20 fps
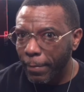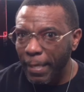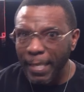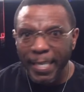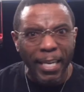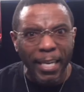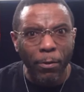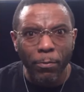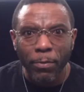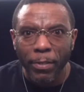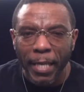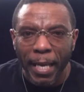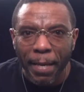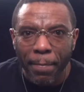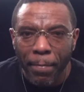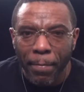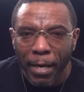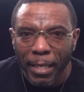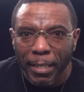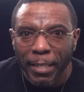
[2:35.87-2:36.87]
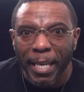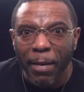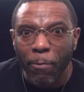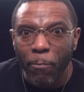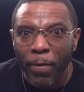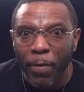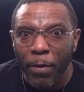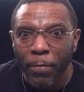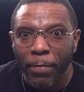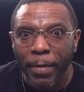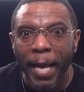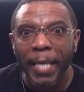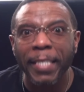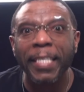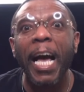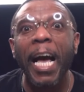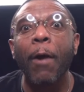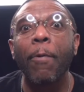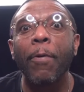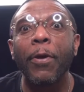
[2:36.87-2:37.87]
and they don't say much and they real
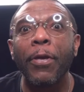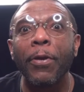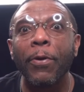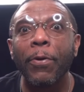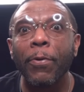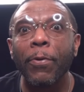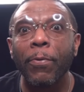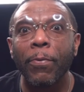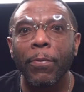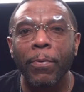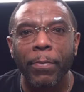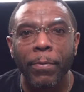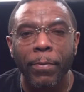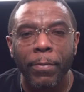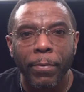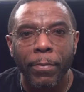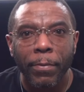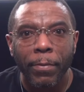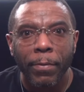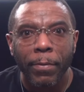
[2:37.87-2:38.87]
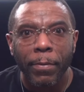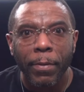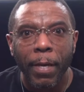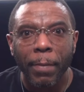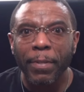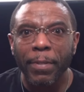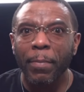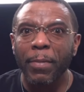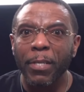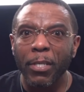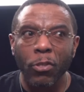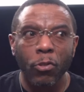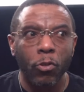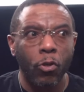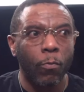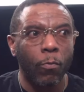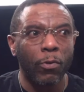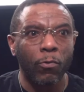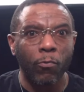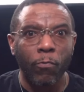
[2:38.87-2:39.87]
nice. How are you? I'm talking about this
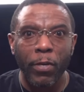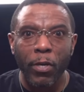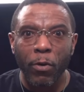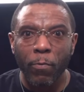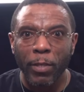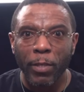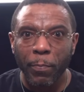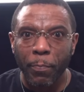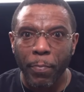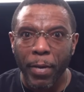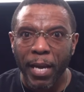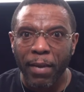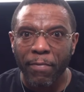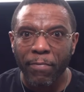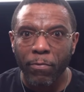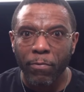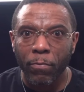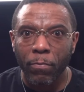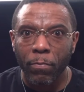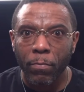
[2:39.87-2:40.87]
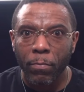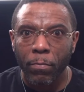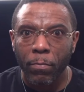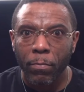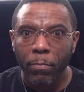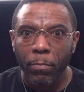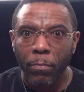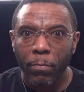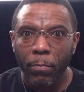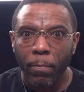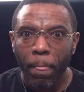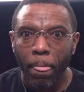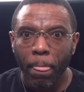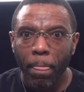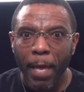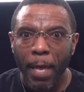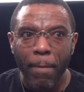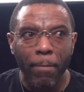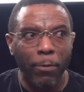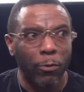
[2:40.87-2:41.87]
dude was real respectful.
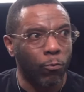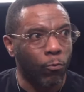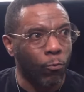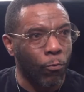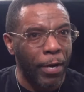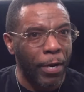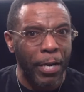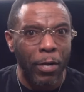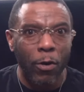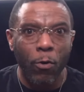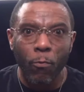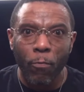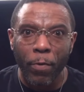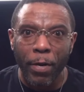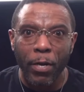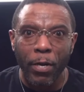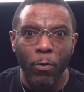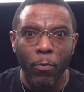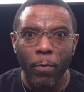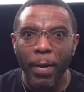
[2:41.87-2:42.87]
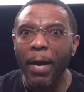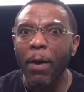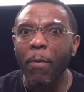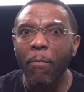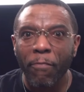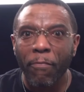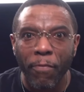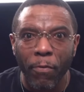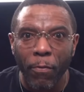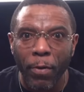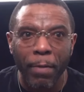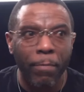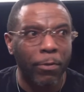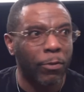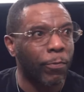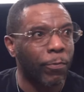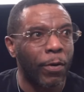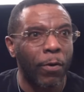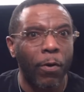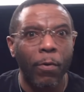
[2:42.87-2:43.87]
He was real, real helpful. He
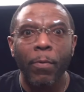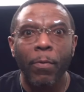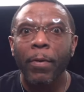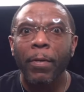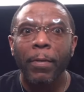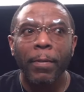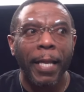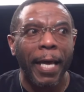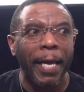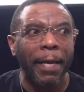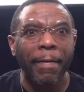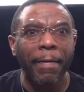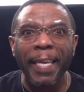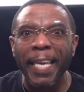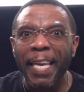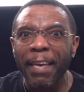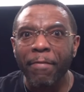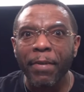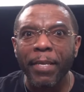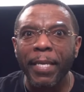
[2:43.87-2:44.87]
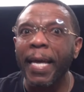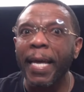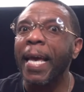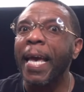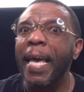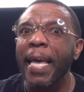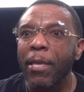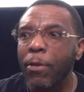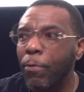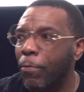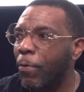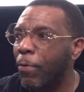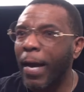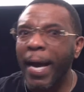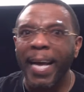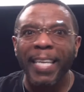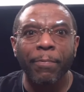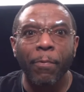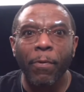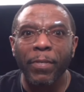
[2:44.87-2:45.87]
was real like giving, like, hey, you
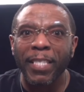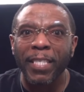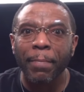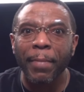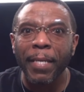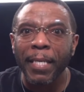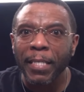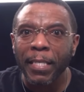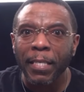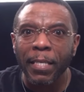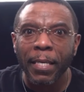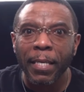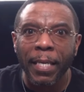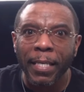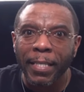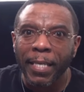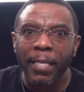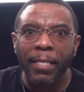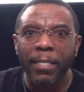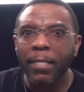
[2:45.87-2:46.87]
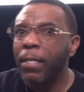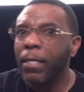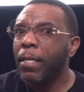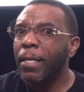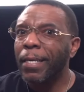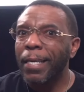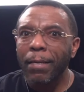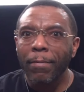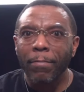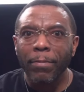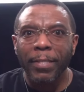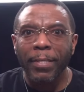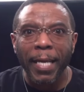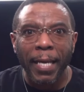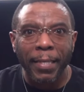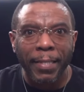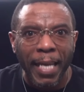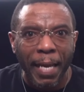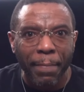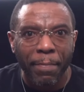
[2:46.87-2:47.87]
guys want some of these cookies? I just it was
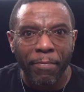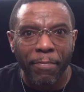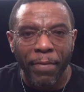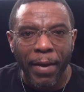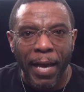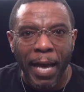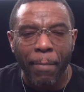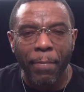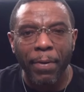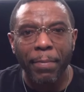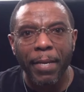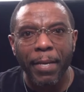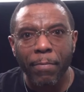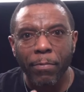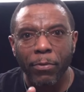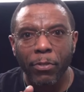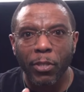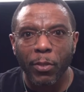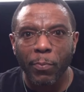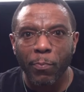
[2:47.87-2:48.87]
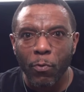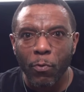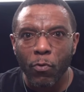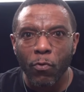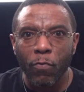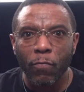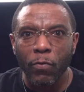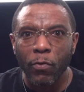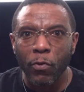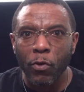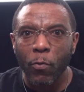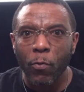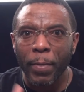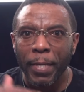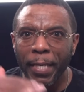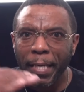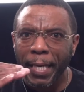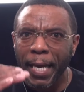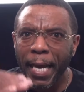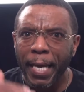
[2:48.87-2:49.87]
that type of vibe when he was a smooth dude
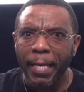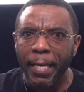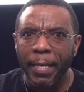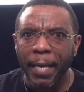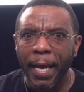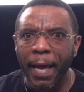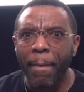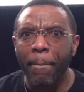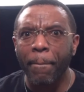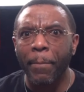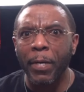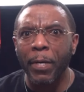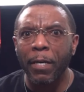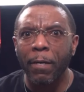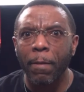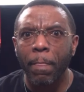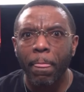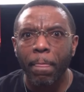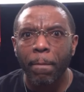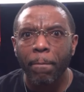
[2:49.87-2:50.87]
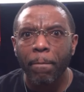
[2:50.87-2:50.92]
when it came to that. But